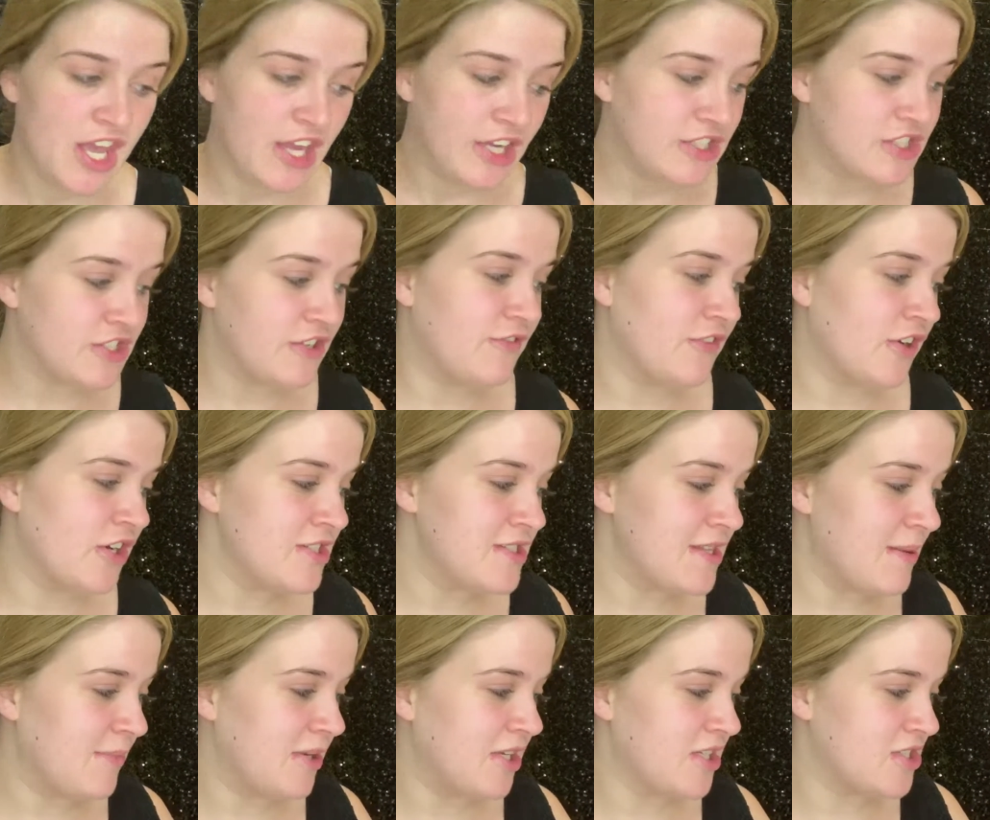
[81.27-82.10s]
So
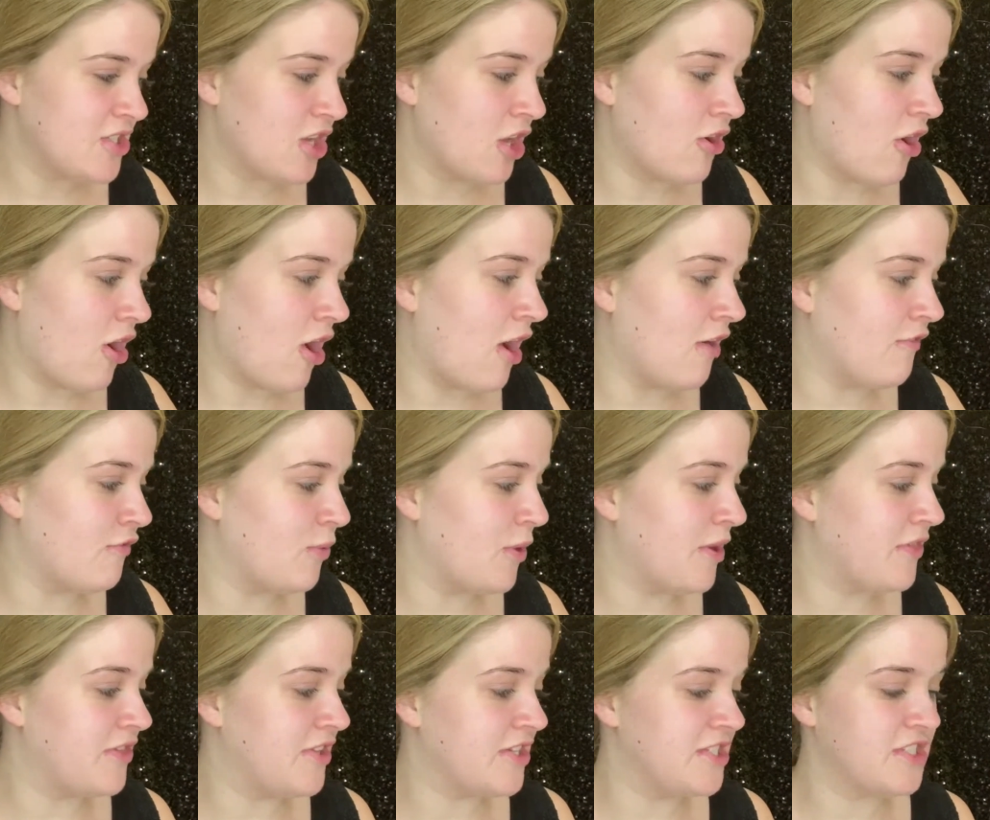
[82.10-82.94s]
first I'm going to start off
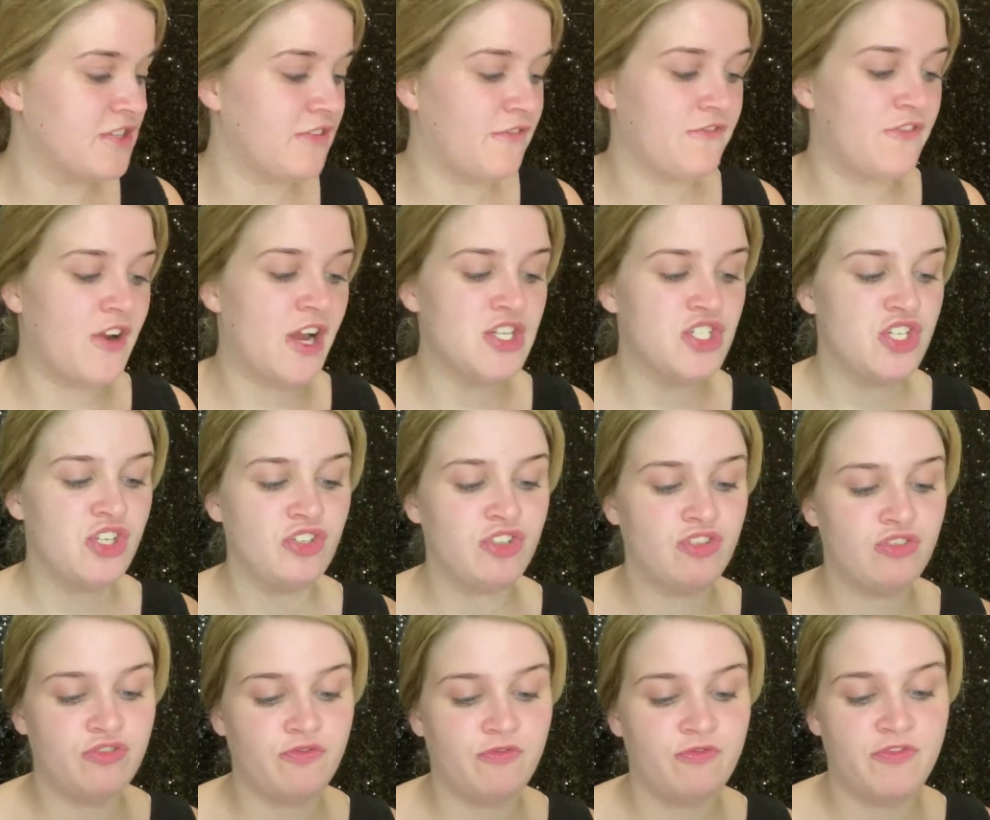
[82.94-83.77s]
with this Fresh
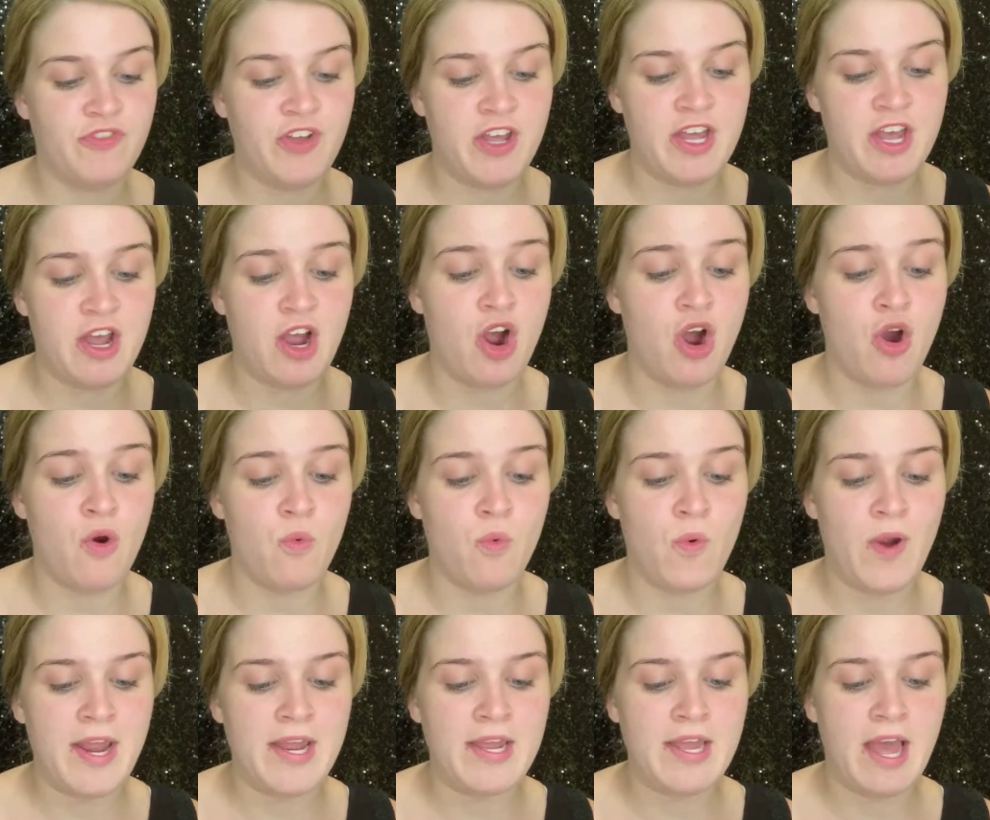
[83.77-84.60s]
and Fit
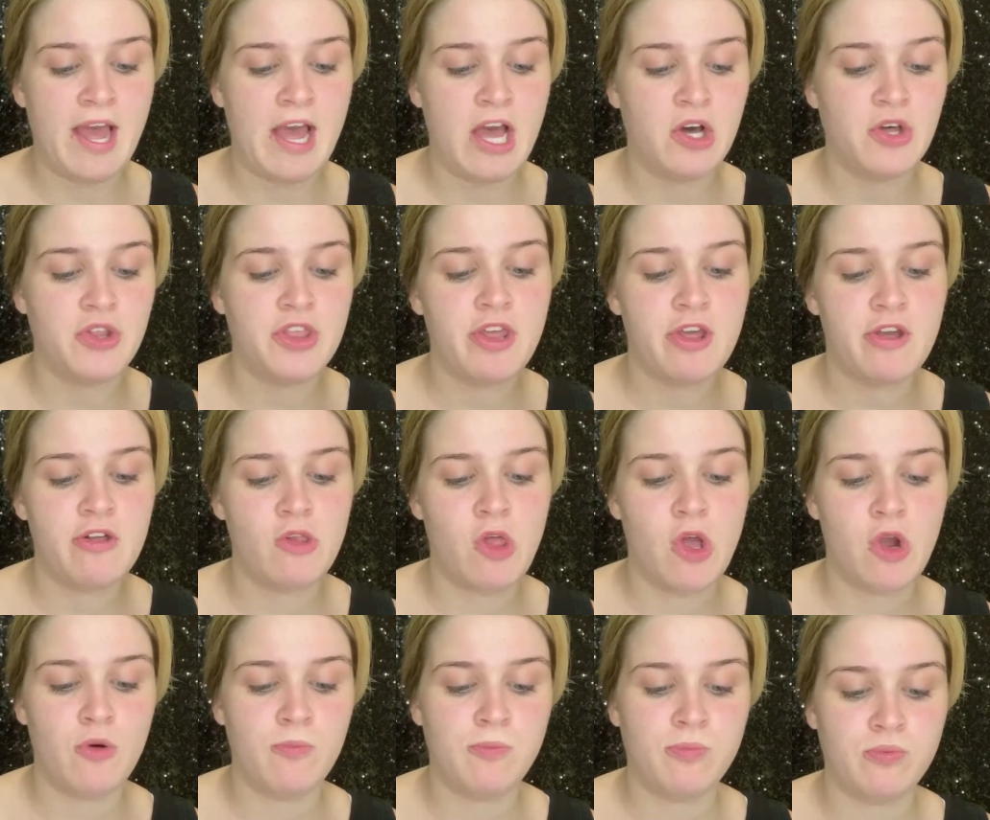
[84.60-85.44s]
Awake Healthy
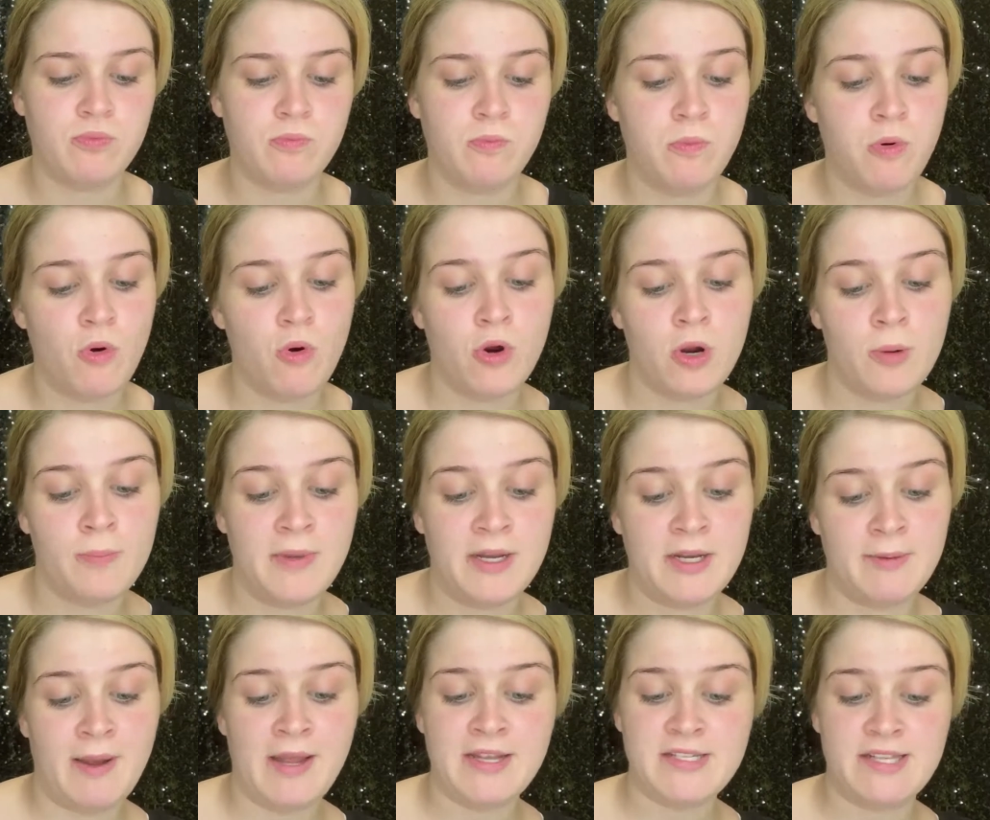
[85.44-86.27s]
Glow Pore
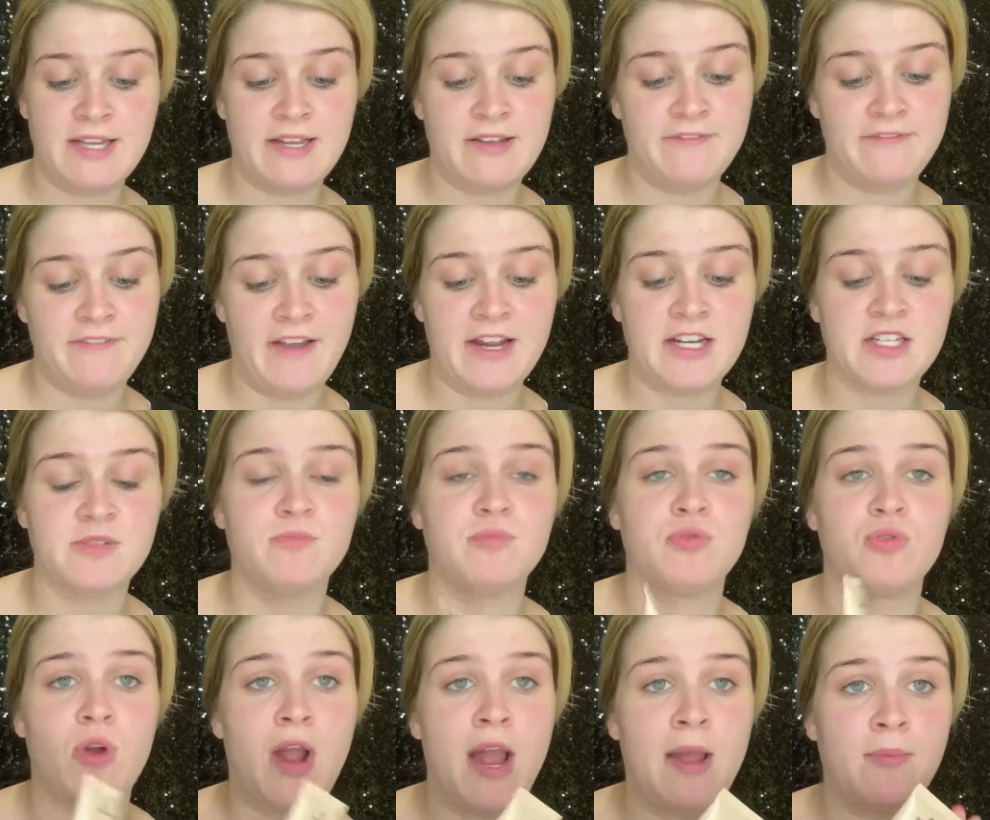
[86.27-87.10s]
Minimizing Effect
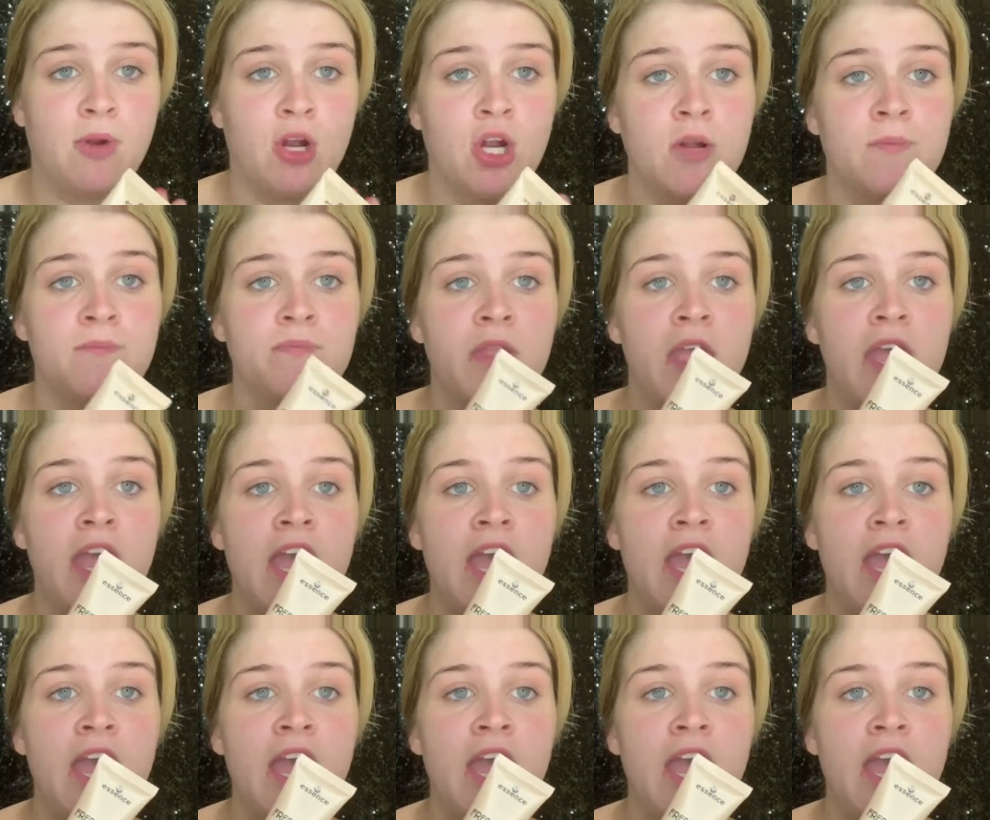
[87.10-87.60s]
Primer.